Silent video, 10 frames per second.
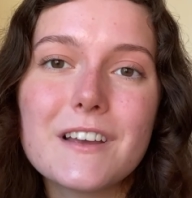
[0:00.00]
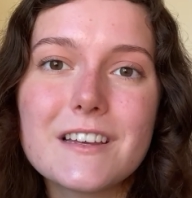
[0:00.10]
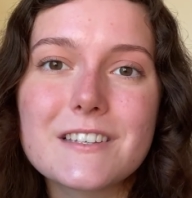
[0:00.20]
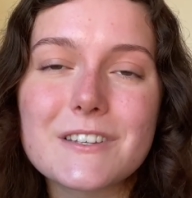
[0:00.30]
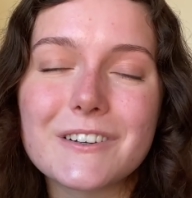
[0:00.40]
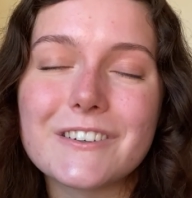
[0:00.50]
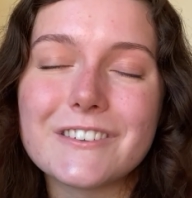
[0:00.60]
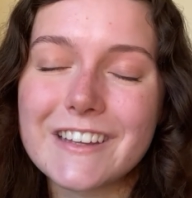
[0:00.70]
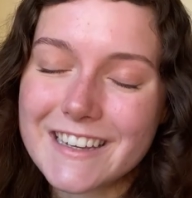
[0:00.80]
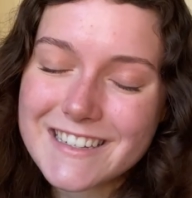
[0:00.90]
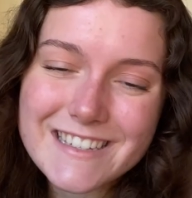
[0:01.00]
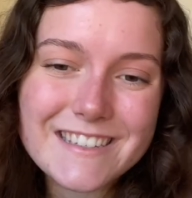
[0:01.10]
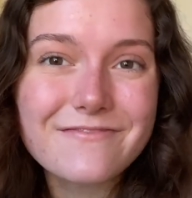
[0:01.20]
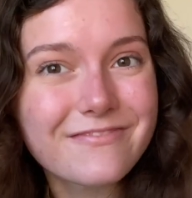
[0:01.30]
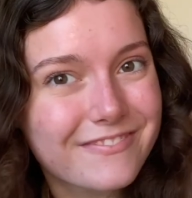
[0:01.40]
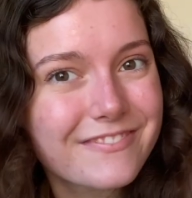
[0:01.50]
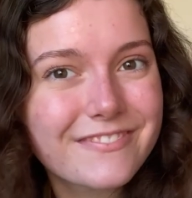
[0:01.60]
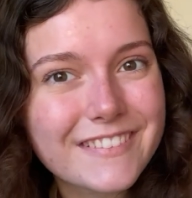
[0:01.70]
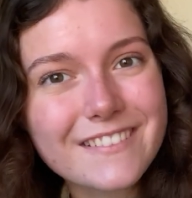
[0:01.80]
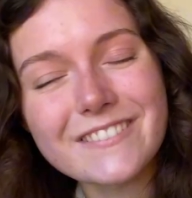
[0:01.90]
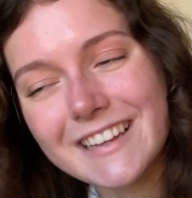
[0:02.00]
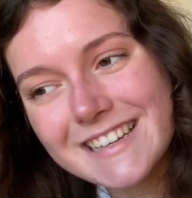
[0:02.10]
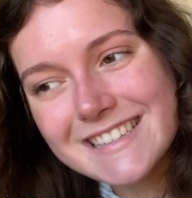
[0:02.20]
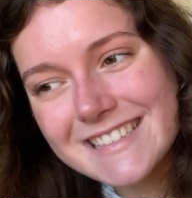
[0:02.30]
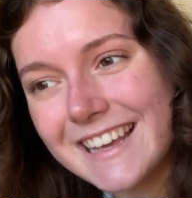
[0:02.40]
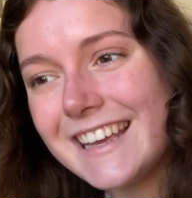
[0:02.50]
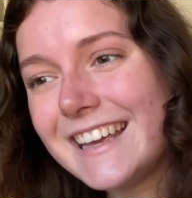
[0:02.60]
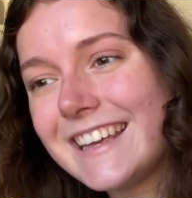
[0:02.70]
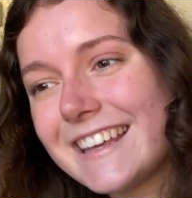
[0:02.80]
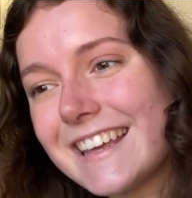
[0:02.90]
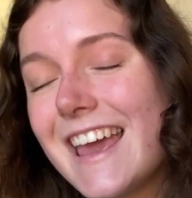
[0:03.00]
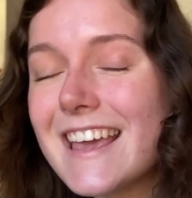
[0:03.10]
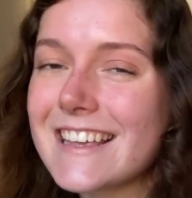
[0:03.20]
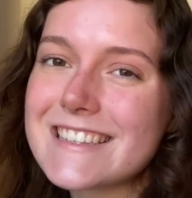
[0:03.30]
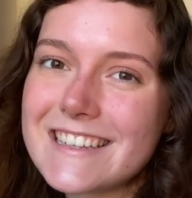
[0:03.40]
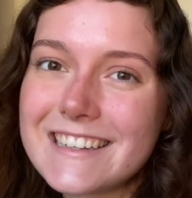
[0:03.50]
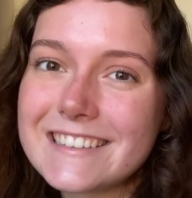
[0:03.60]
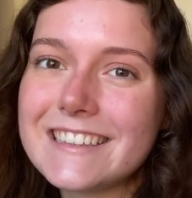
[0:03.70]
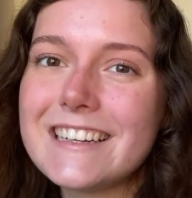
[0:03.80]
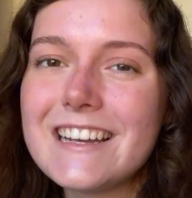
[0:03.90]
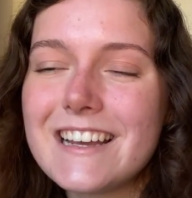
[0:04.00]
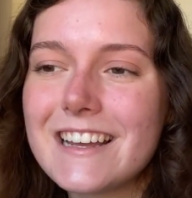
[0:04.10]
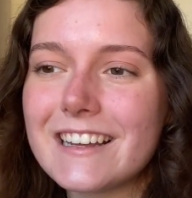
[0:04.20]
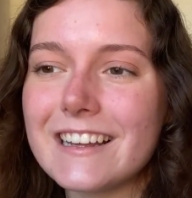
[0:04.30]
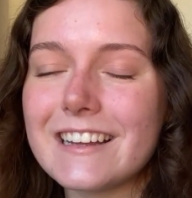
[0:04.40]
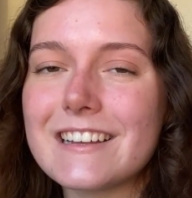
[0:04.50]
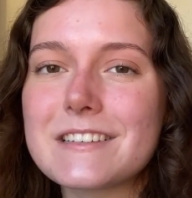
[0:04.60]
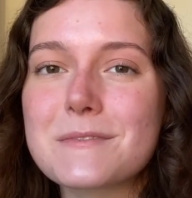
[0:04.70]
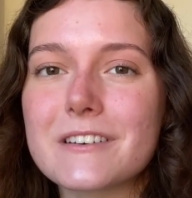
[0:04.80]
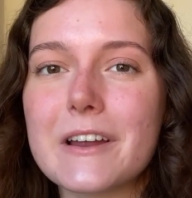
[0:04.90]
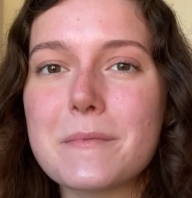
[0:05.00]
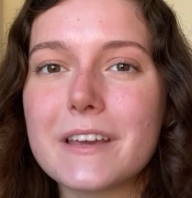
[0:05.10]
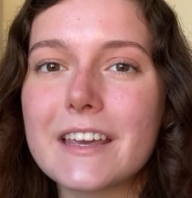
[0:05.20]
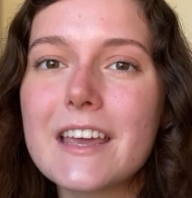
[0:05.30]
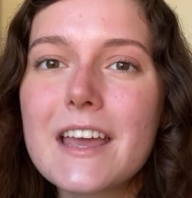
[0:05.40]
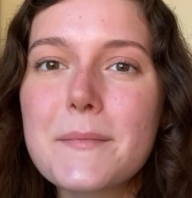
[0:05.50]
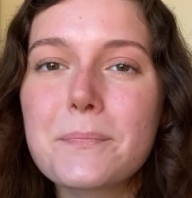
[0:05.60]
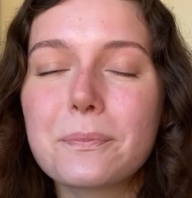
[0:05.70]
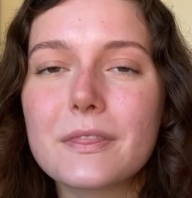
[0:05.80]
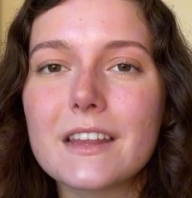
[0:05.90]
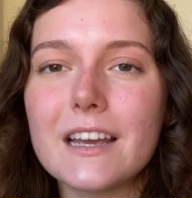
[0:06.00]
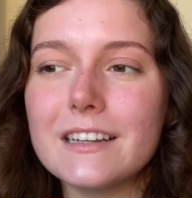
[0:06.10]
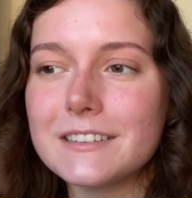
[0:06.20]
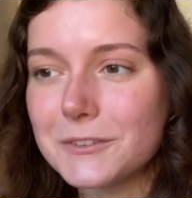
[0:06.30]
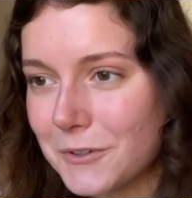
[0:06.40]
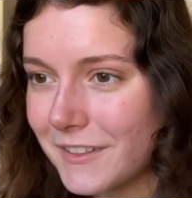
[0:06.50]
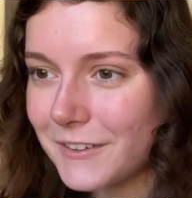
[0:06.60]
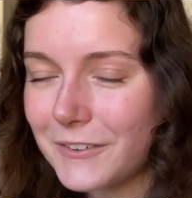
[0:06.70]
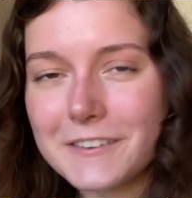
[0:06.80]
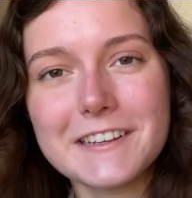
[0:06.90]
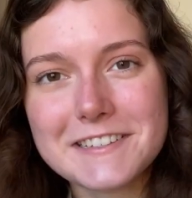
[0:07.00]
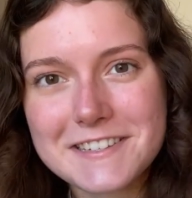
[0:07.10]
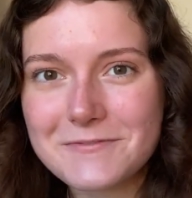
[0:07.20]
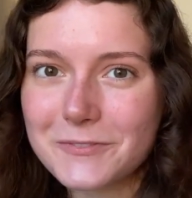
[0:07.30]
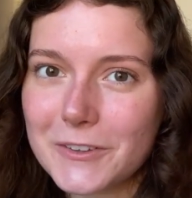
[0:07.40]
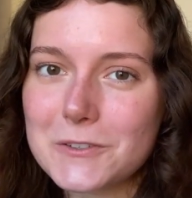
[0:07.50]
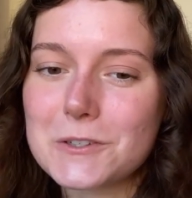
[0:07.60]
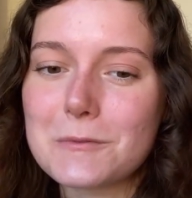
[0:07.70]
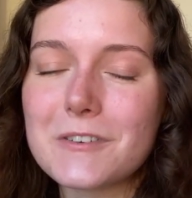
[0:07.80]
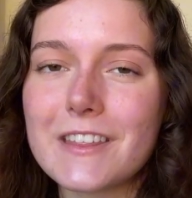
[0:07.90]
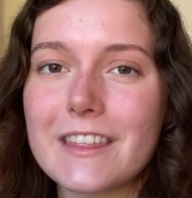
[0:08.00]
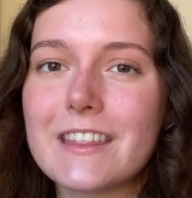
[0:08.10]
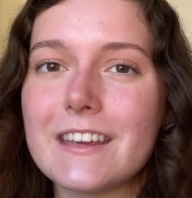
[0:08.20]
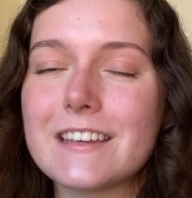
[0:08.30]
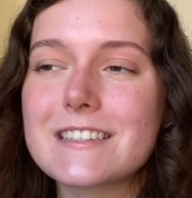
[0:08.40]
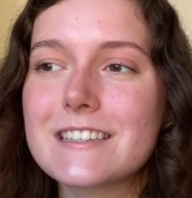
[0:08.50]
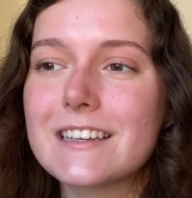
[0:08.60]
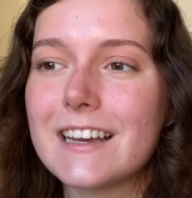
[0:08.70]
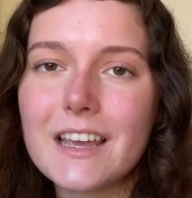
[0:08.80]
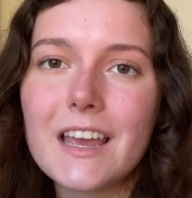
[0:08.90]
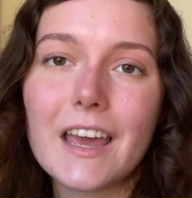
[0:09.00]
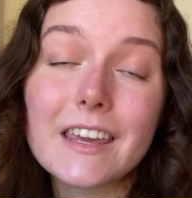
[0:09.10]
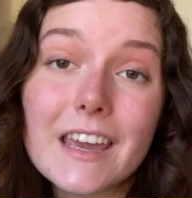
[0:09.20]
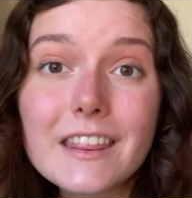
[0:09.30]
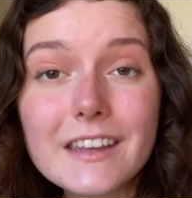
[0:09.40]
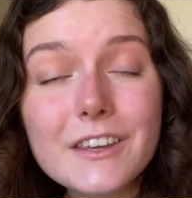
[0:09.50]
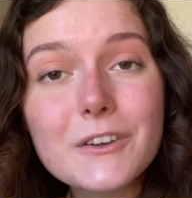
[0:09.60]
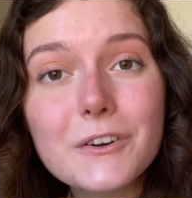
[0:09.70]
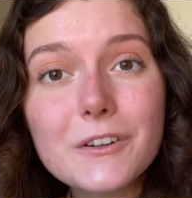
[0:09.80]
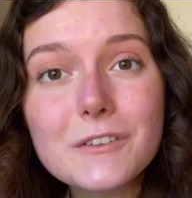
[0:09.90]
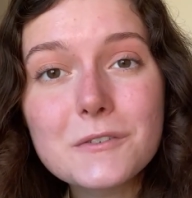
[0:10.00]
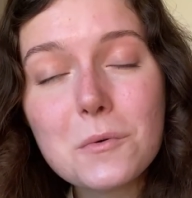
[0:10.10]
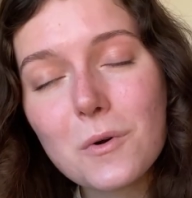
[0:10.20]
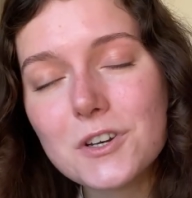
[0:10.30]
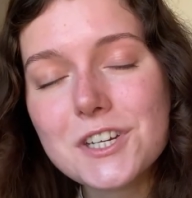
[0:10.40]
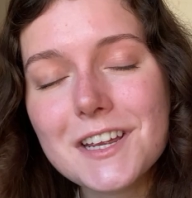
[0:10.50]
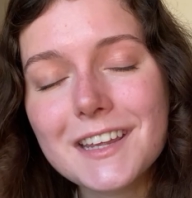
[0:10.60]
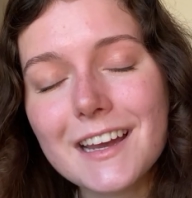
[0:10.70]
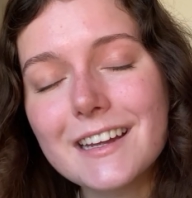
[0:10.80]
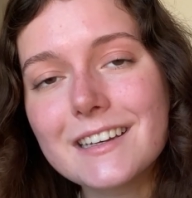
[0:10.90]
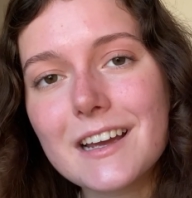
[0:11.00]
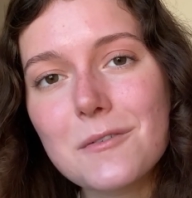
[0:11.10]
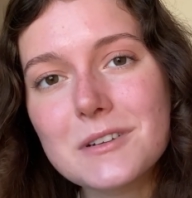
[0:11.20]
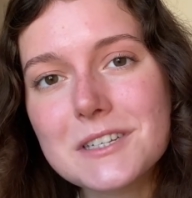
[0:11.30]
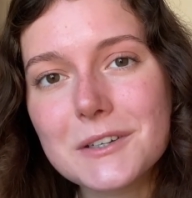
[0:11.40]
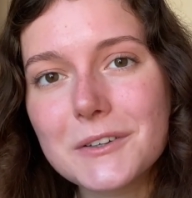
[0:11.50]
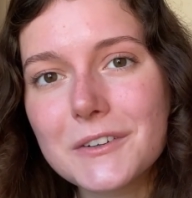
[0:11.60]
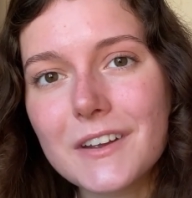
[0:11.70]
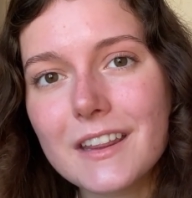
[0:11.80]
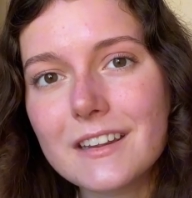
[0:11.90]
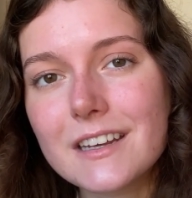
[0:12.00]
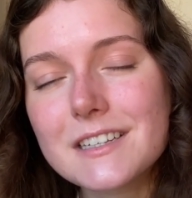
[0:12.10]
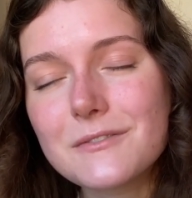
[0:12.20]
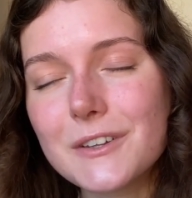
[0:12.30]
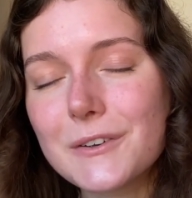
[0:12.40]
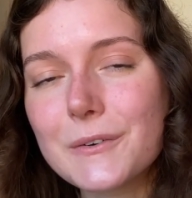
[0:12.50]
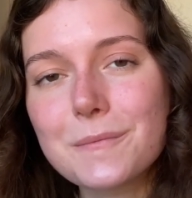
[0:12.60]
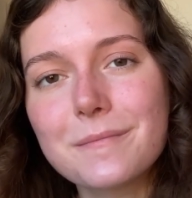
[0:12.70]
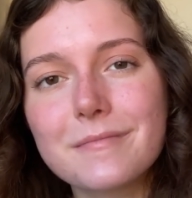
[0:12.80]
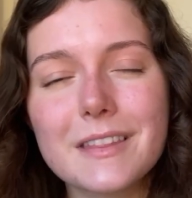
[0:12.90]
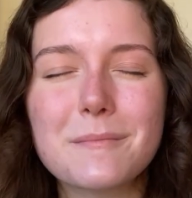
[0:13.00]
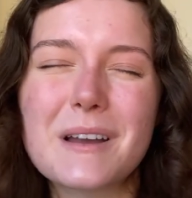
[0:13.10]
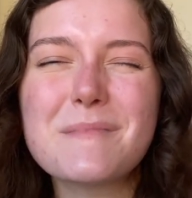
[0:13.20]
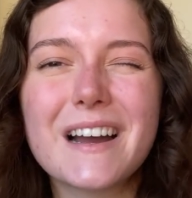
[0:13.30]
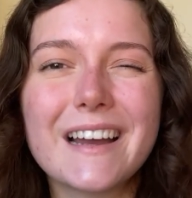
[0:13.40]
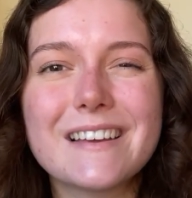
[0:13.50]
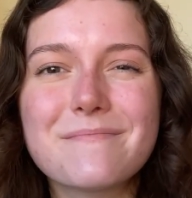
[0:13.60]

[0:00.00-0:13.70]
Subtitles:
So yes, please consider subscribing and doing all these YouTube things. Again, thank you all for watching, and I will see you in the next video. Bye bye.